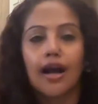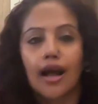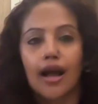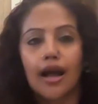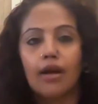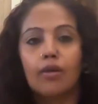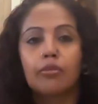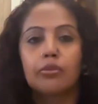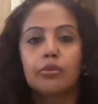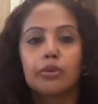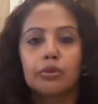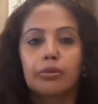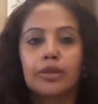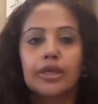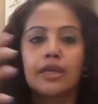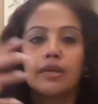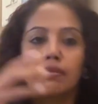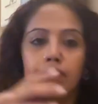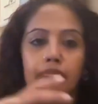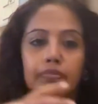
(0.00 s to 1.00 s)
how do
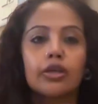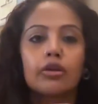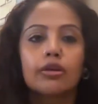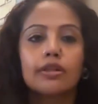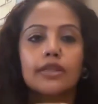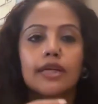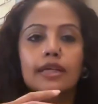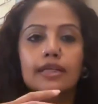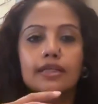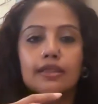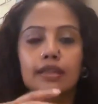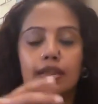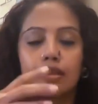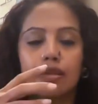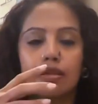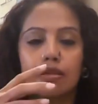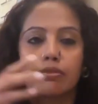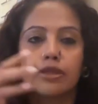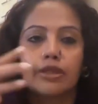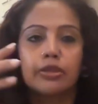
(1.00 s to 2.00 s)
we,
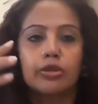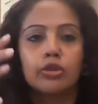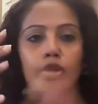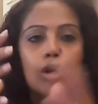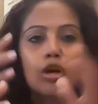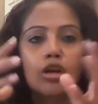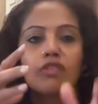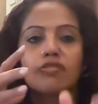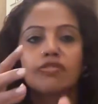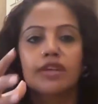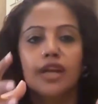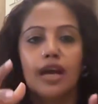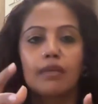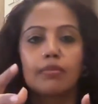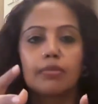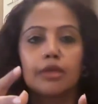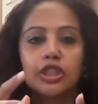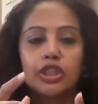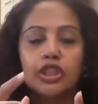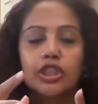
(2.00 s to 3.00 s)
when you talk of
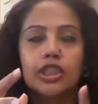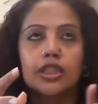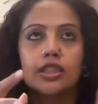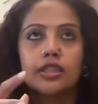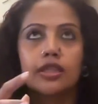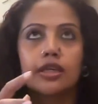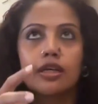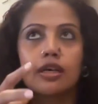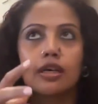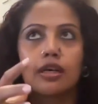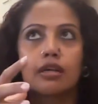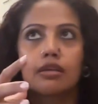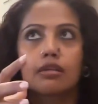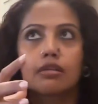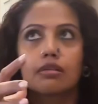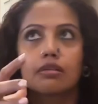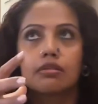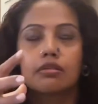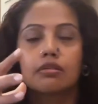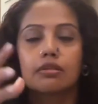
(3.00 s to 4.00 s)
climate change, there
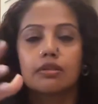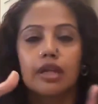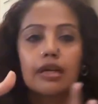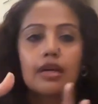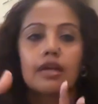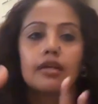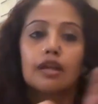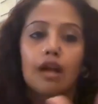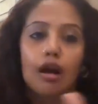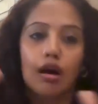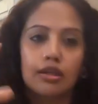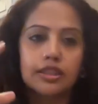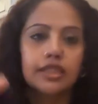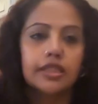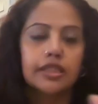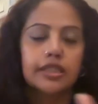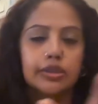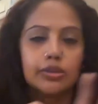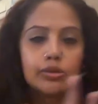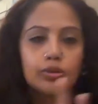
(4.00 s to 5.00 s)
are
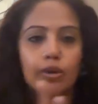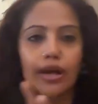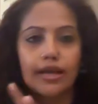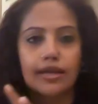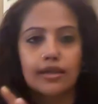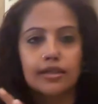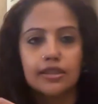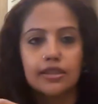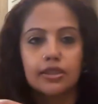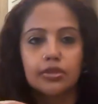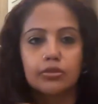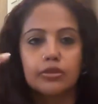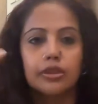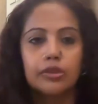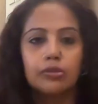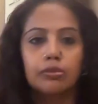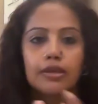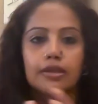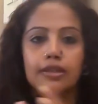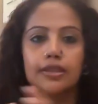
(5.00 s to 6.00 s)
largely two angles to
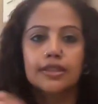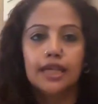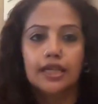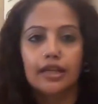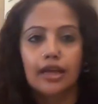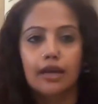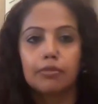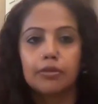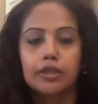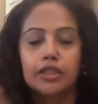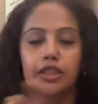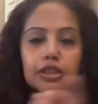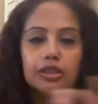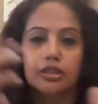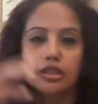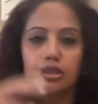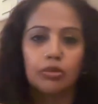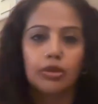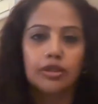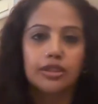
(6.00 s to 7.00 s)
it. One is
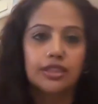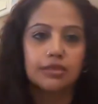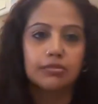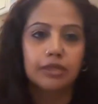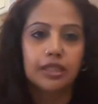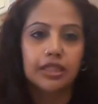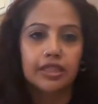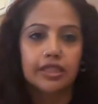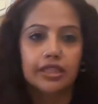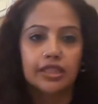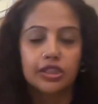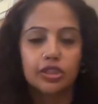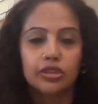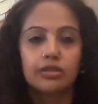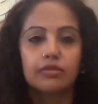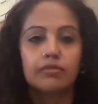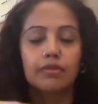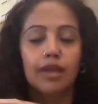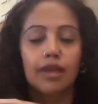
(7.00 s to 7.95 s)
adaptation and one is mitigation.